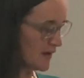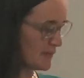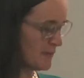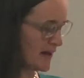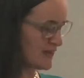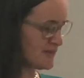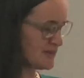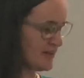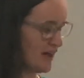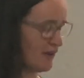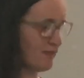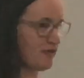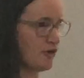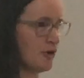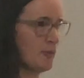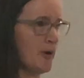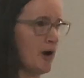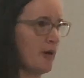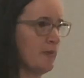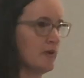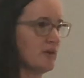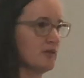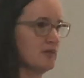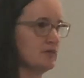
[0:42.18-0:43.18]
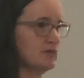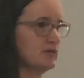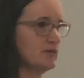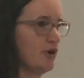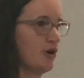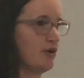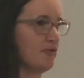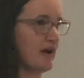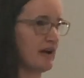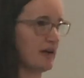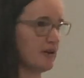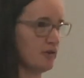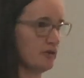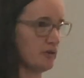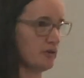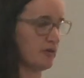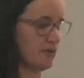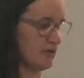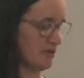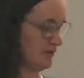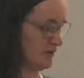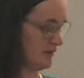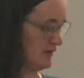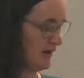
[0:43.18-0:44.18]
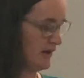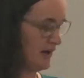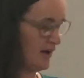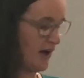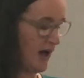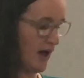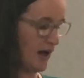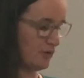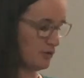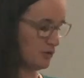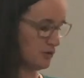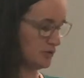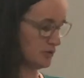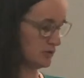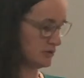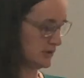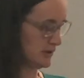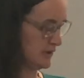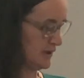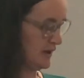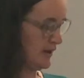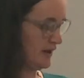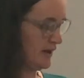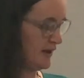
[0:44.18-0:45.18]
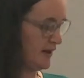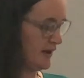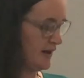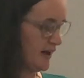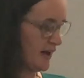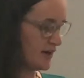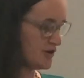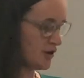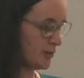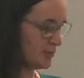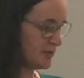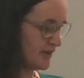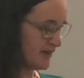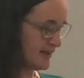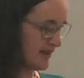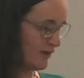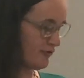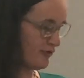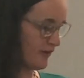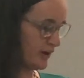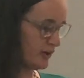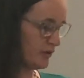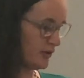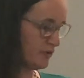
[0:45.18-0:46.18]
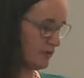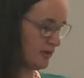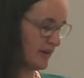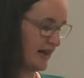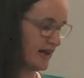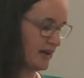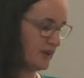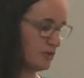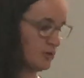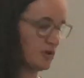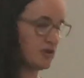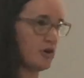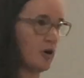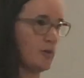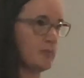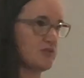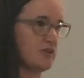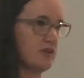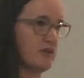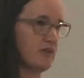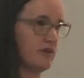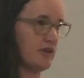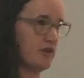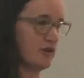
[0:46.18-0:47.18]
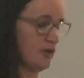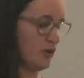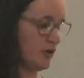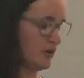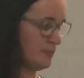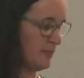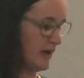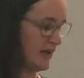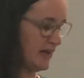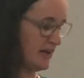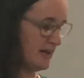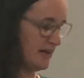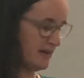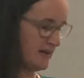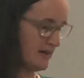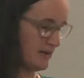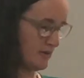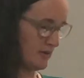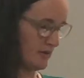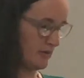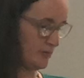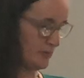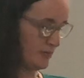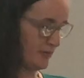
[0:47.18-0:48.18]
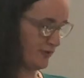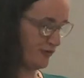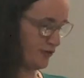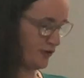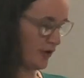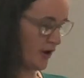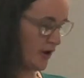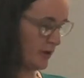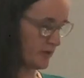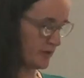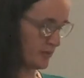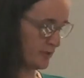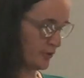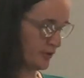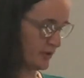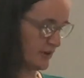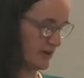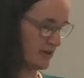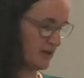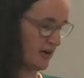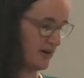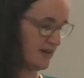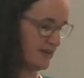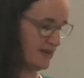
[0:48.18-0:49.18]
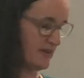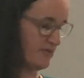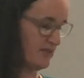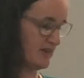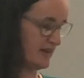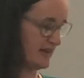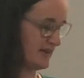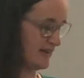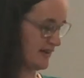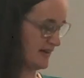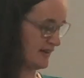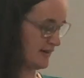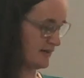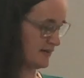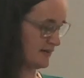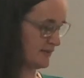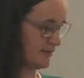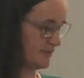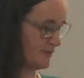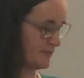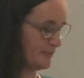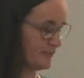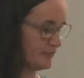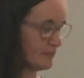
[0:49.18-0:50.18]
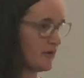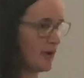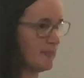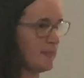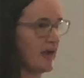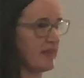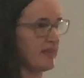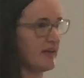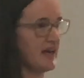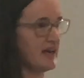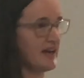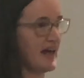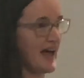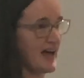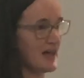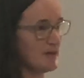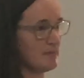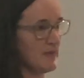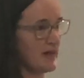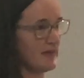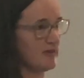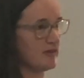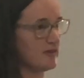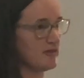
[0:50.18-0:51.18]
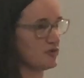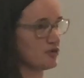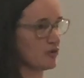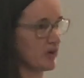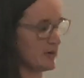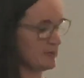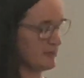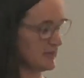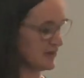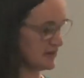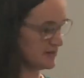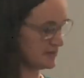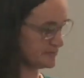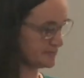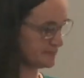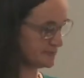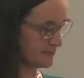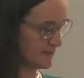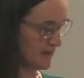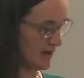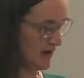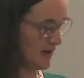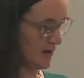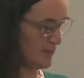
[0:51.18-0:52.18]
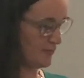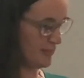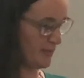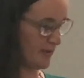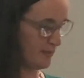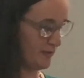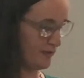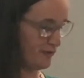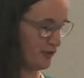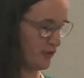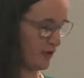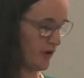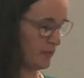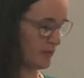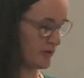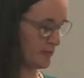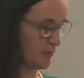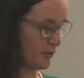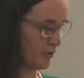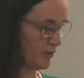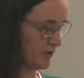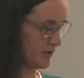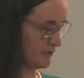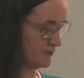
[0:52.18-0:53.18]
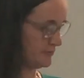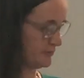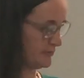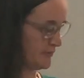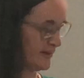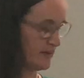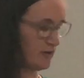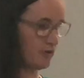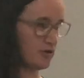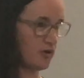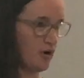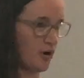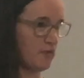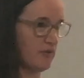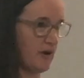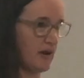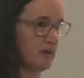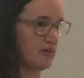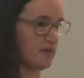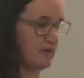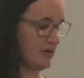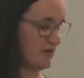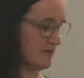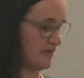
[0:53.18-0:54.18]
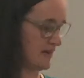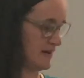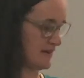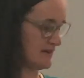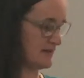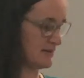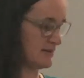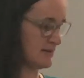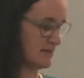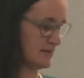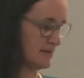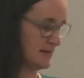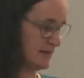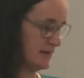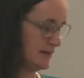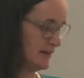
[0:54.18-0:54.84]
Imagine that for a moment, no records at all. Adoptees have records relating to adoptions that occurred many years before I was born in 1976. My mother had 8 months of treatment, but before I was born, but there are no records of this.